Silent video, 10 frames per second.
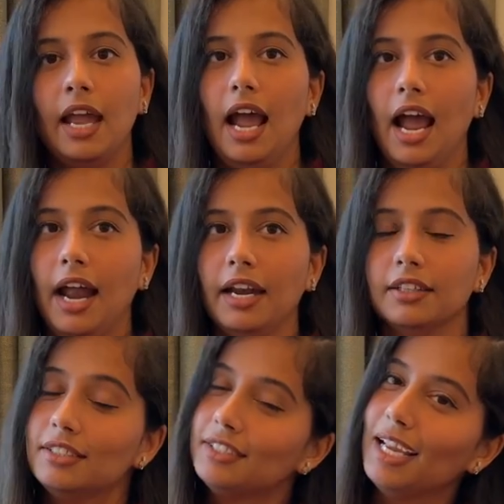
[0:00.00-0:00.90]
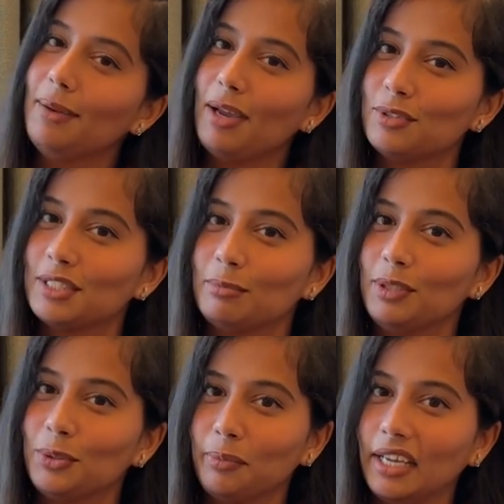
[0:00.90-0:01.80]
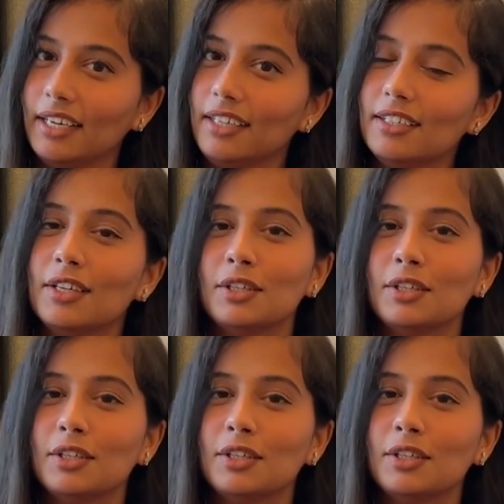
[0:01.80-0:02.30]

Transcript: and this time I was able to make it.